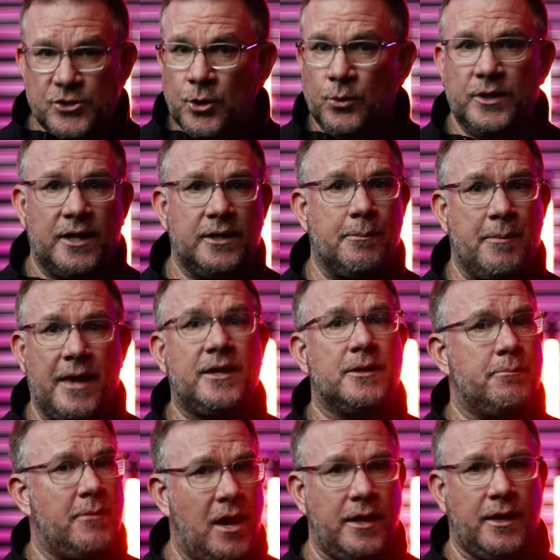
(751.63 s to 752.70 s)
tuned in to
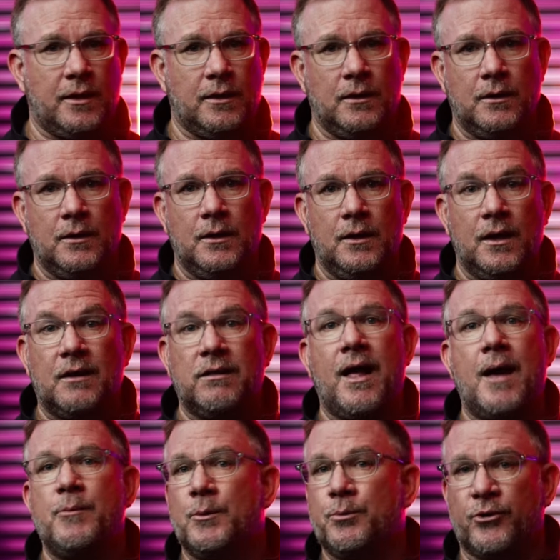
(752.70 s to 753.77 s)
making money,
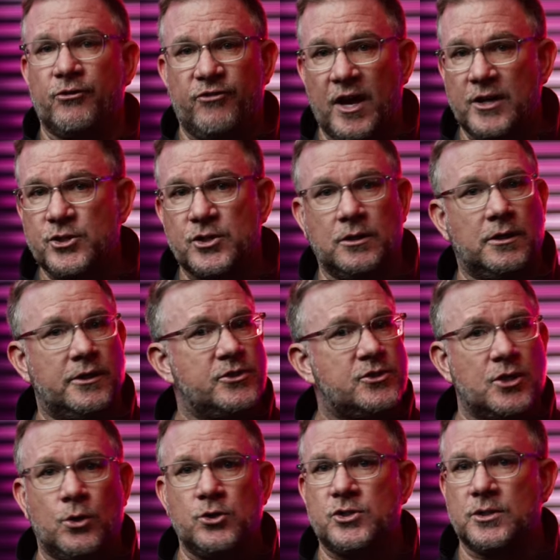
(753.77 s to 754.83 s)
climbing professional and
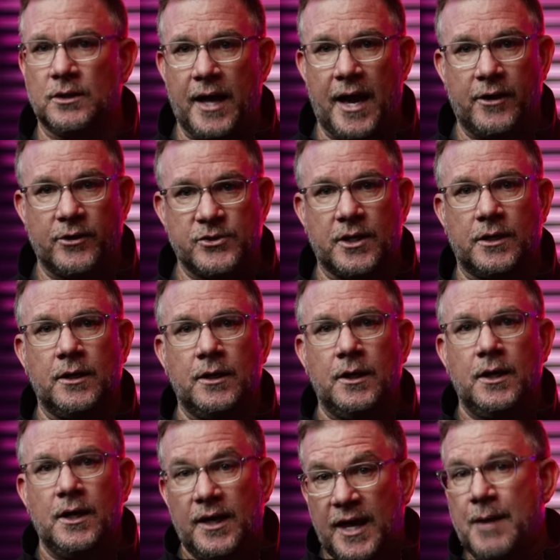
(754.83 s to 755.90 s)
social ladders, and
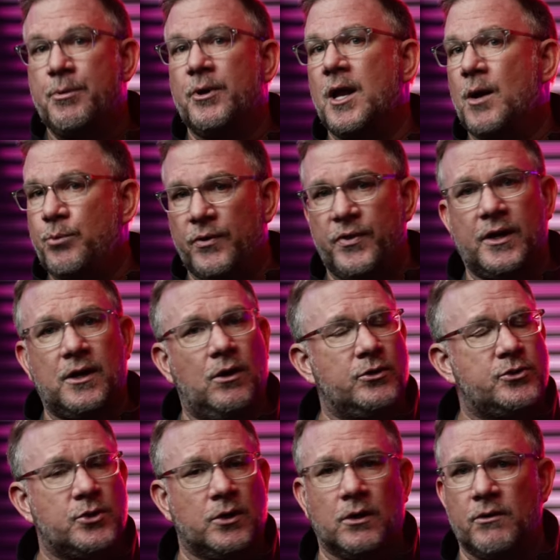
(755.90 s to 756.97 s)
keeping up with the
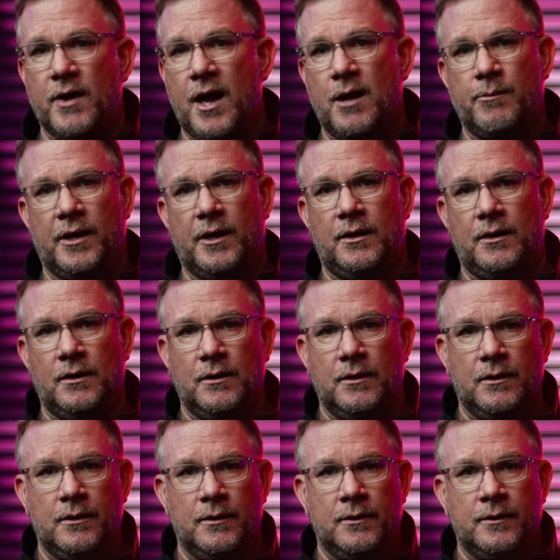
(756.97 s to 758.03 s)
culture around me.
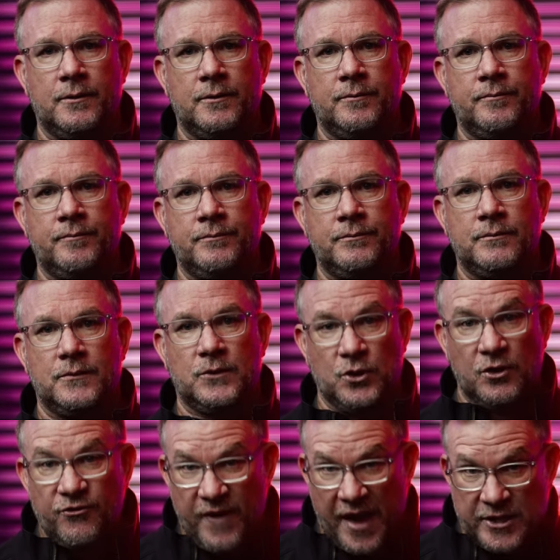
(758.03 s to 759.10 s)
You
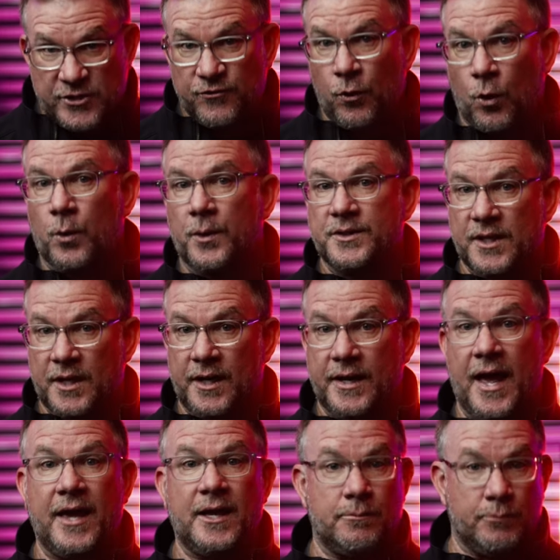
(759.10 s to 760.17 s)
can fast forward to
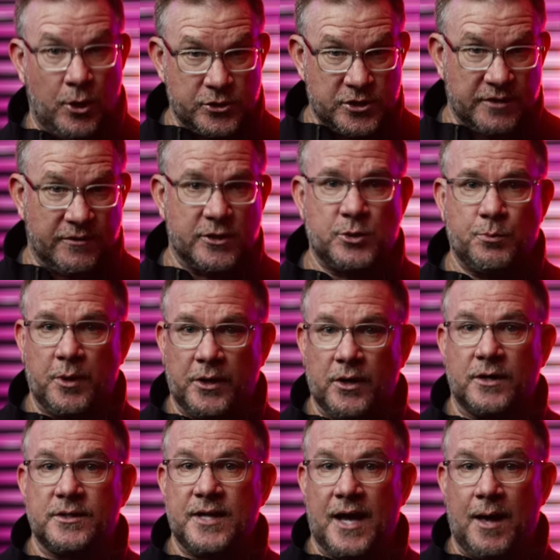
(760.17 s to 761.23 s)
today, and most of us spend
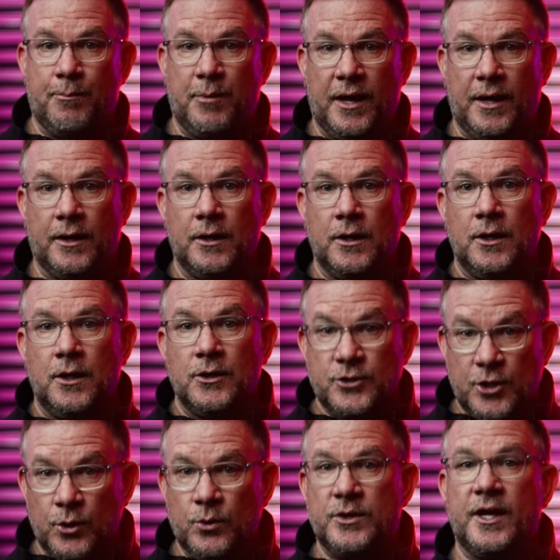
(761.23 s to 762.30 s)
our time being
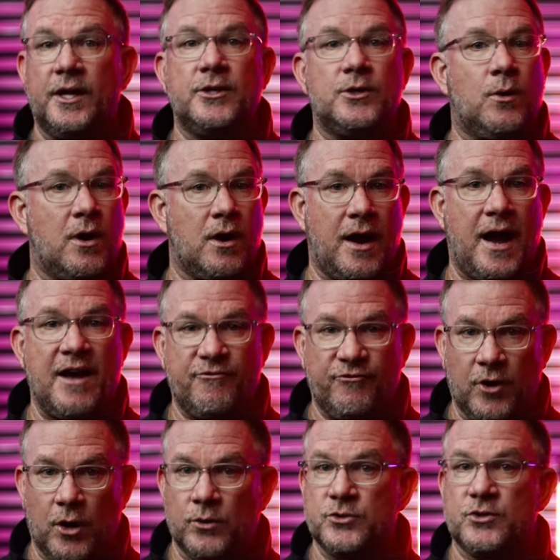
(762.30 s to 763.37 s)
tuned into our
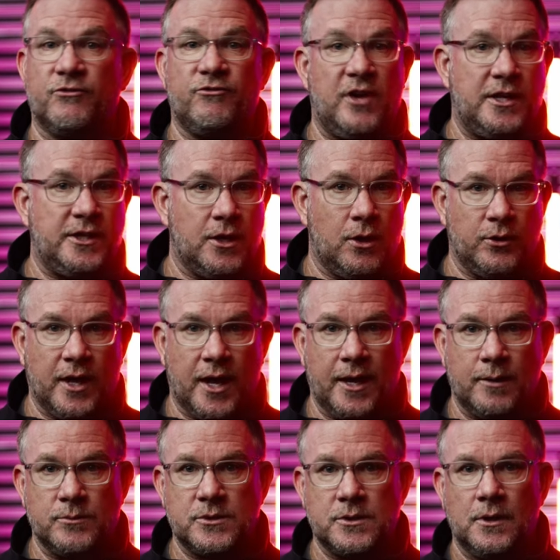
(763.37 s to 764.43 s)
iPhones or video
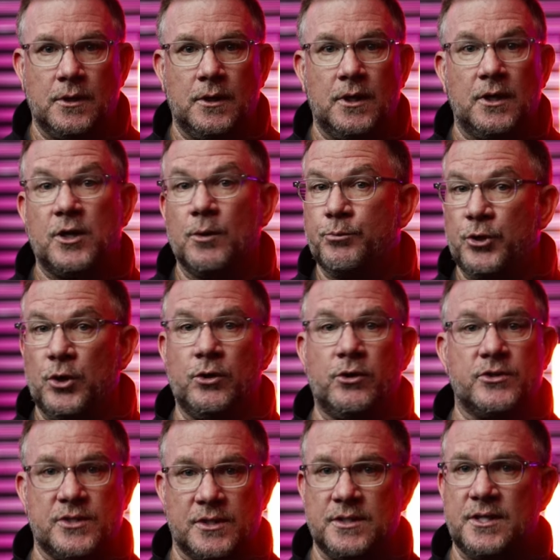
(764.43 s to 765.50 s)
games,
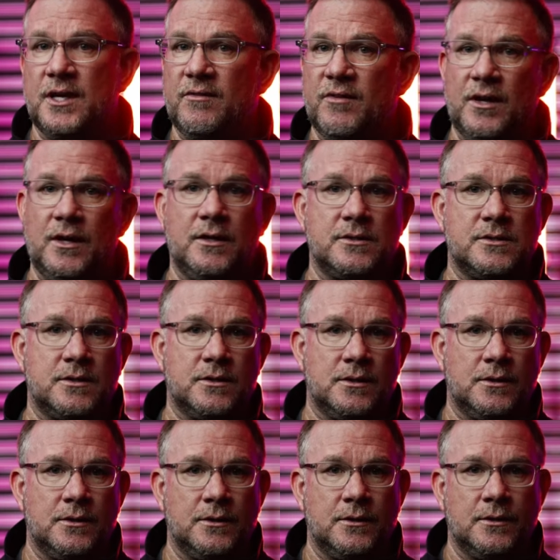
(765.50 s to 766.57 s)
computers, and TVs.
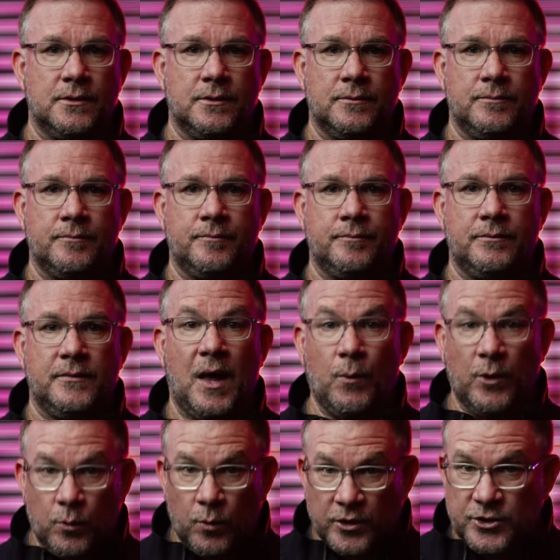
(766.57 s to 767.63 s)
And
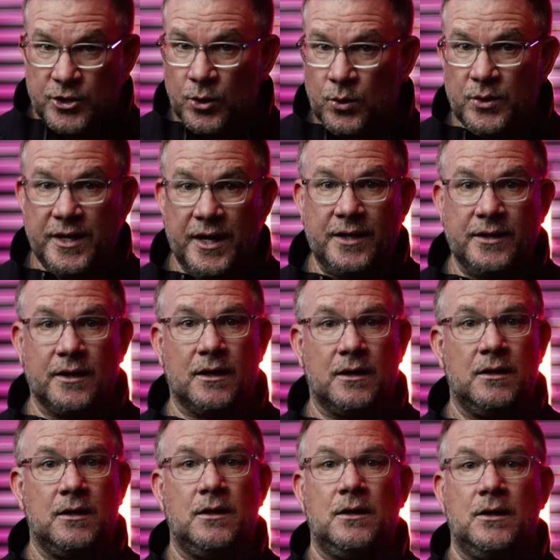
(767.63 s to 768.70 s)
when we're tuned into
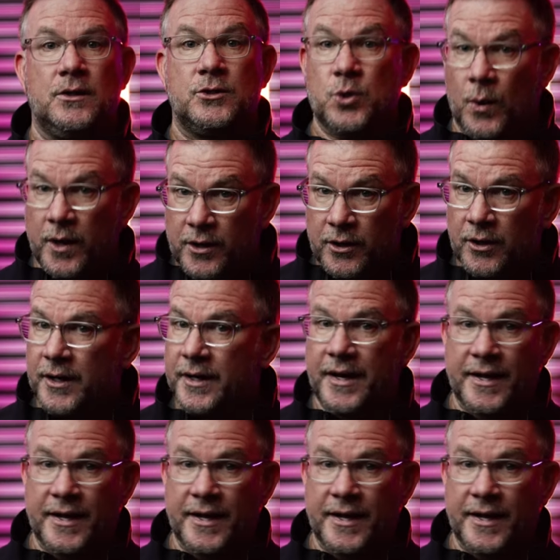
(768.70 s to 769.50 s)
Twitter and